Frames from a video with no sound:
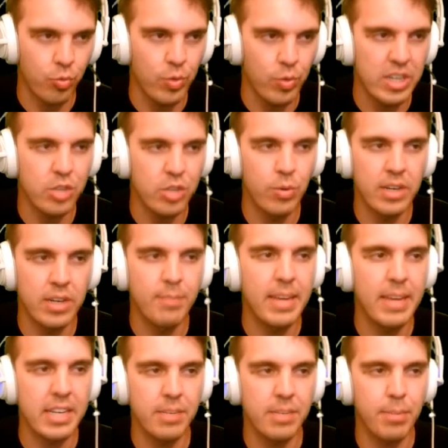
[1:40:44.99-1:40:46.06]
When do you want to
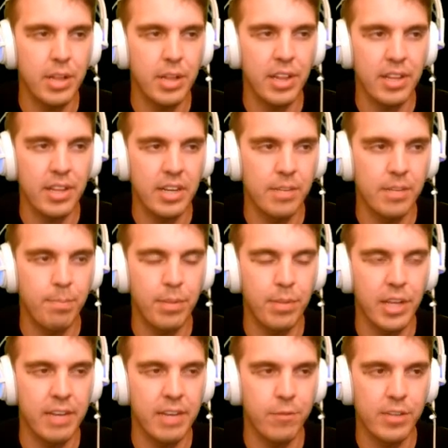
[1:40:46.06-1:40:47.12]
make a
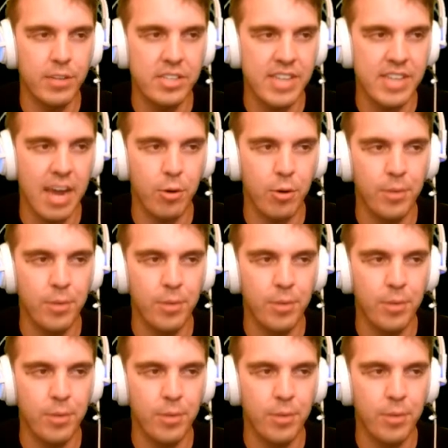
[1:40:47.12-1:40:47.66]
play for this tower?